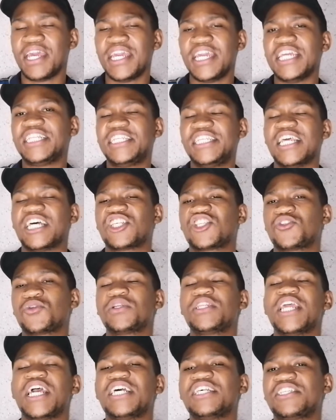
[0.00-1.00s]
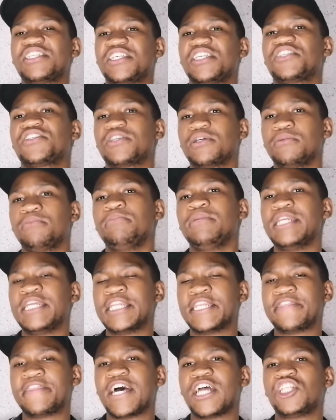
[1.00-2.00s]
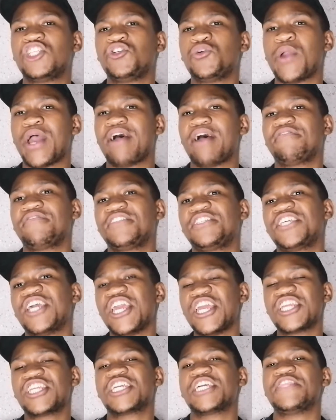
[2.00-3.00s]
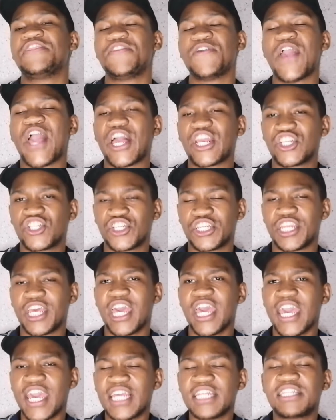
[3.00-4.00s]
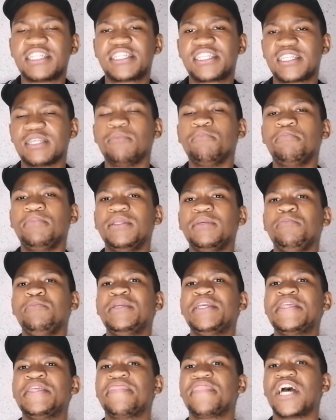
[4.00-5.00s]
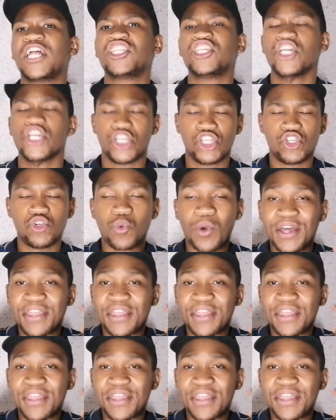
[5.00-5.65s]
it does not necessarily mean that you have taken the action. It simply means that you